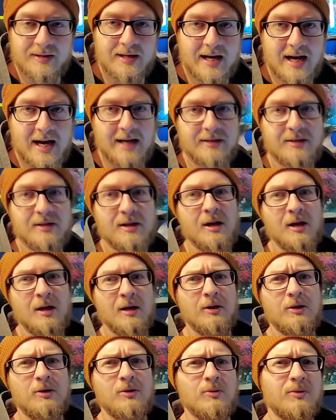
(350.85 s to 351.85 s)
that
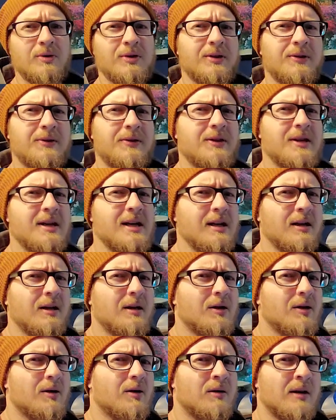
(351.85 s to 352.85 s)
you think
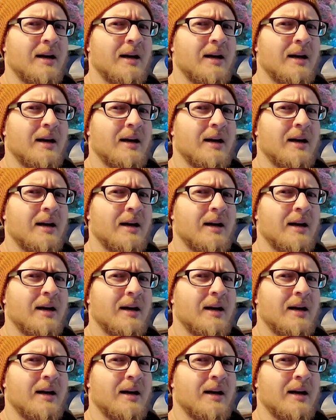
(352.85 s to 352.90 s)
you're